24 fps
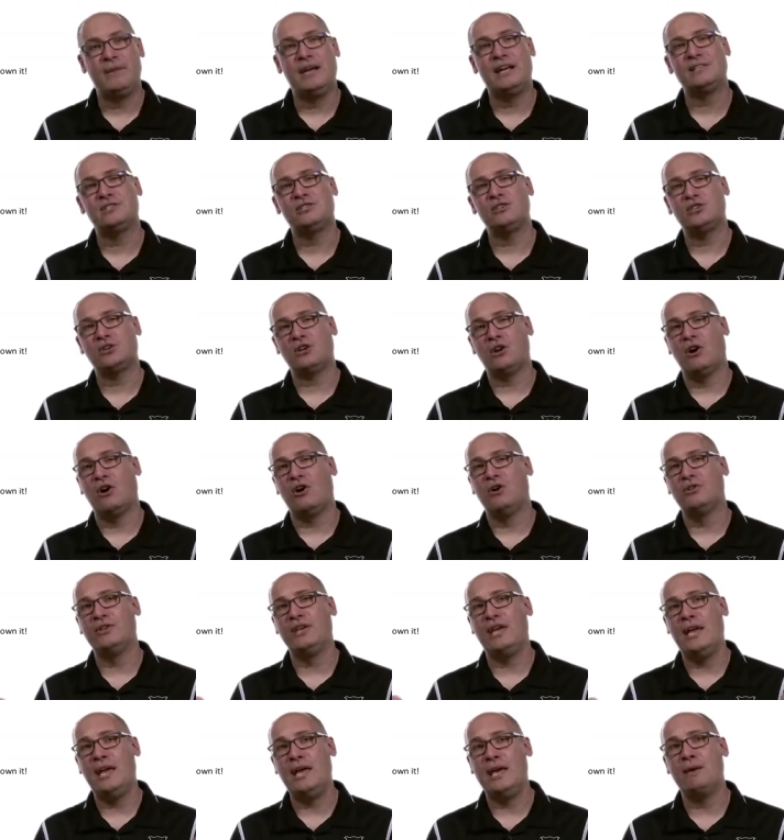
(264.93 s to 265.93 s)
That's called
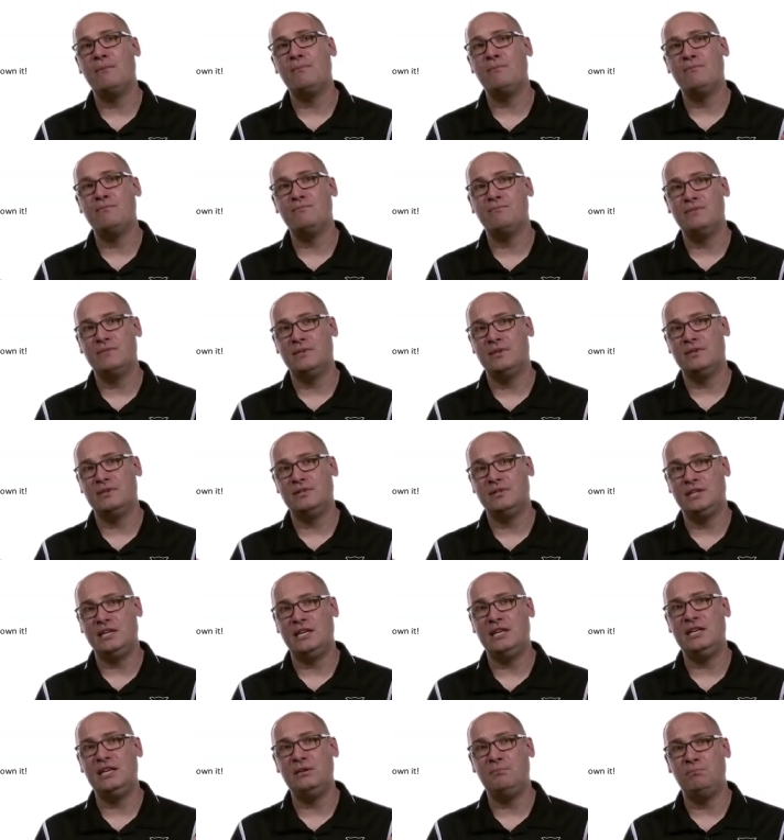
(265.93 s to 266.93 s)

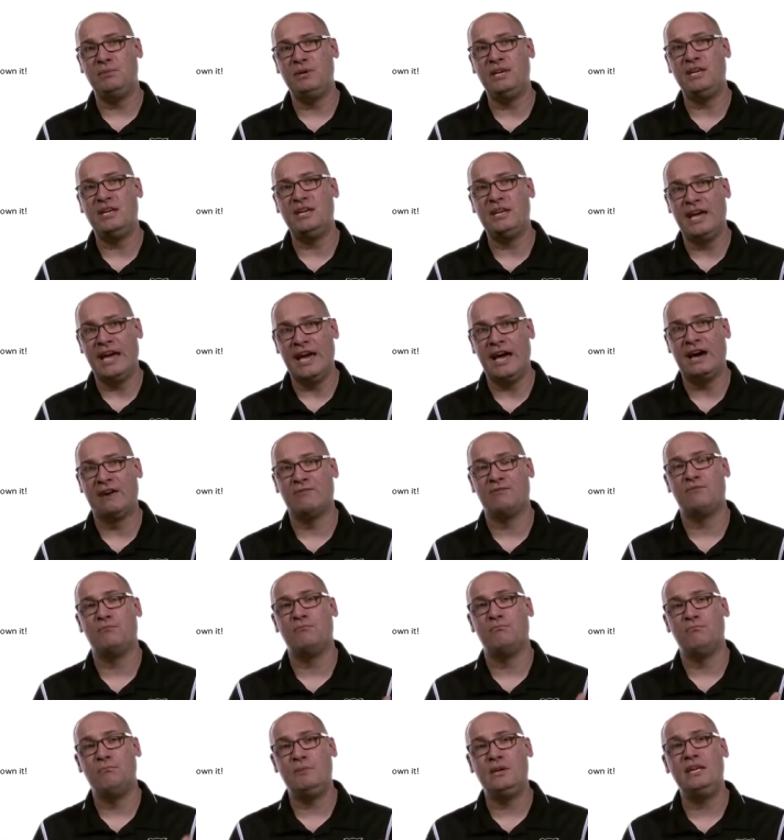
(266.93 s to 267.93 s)
MTBF,
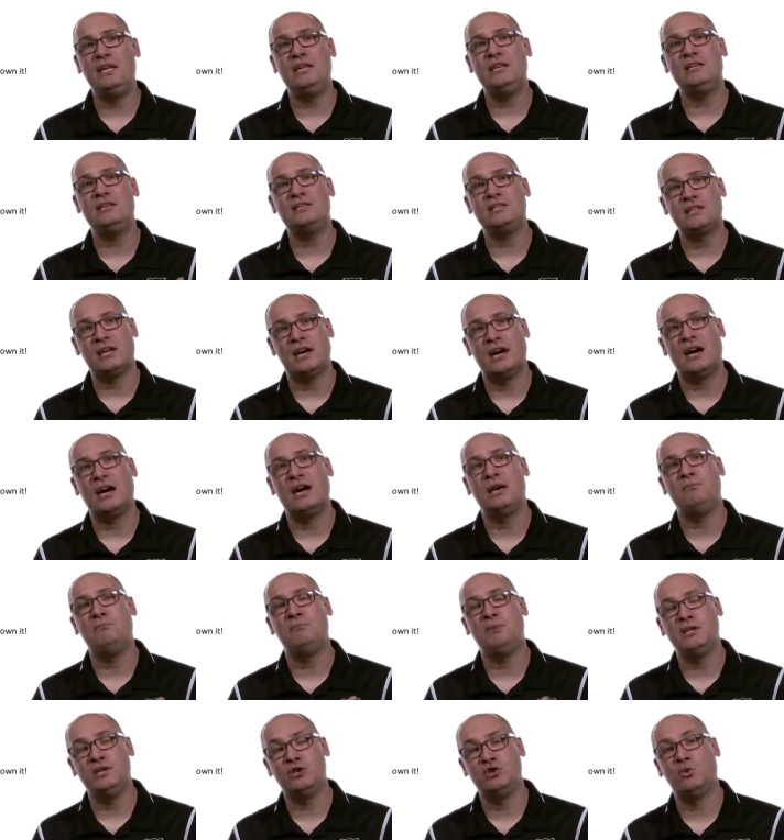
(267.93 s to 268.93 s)
mean time
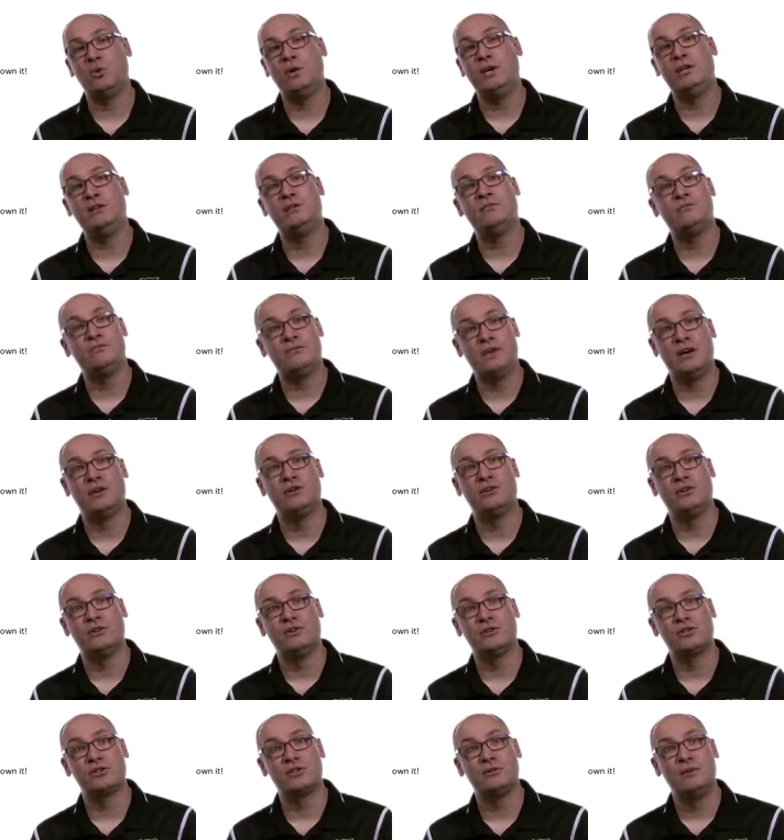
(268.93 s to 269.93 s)
between
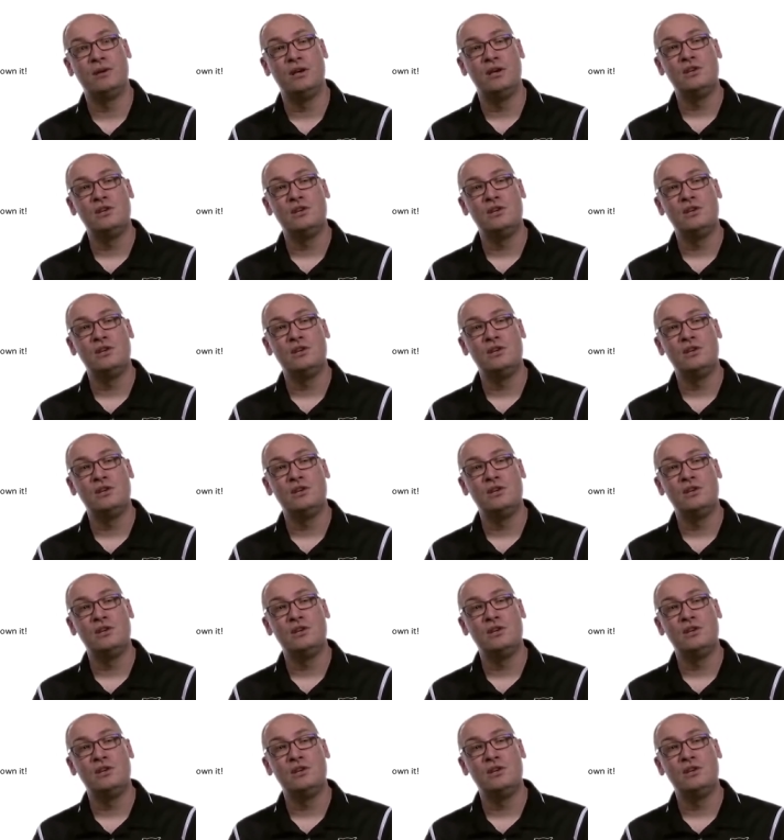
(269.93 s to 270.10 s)
failures.